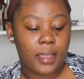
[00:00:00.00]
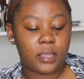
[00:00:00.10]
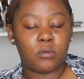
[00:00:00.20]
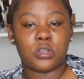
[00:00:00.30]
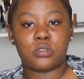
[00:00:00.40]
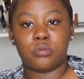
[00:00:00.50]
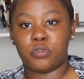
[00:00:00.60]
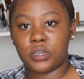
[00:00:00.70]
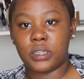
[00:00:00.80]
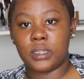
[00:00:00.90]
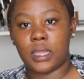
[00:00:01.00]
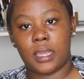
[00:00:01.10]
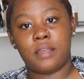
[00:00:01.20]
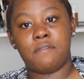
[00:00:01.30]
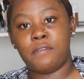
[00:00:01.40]
it was really
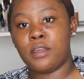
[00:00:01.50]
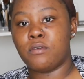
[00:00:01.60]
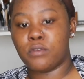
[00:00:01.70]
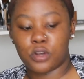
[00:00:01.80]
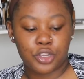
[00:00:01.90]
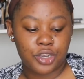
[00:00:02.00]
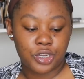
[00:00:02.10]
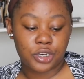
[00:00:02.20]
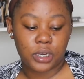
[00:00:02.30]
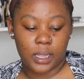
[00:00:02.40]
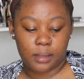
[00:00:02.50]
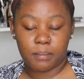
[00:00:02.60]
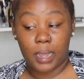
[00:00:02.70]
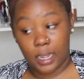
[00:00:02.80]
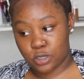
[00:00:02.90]
like, it fit really good, like
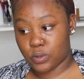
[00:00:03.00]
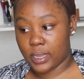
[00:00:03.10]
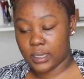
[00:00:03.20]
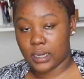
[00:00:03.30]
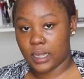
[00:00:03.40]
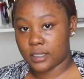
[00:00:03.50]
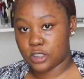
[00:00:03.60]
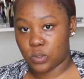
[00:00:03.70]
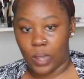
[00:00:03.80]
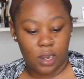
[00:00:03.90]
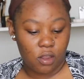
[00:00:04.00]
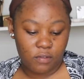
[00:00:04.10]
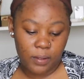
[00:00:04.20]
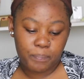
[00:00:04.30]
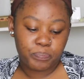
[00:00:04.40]
my actual hairline, so I
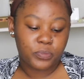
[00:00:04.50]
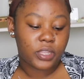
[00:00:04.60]
love it.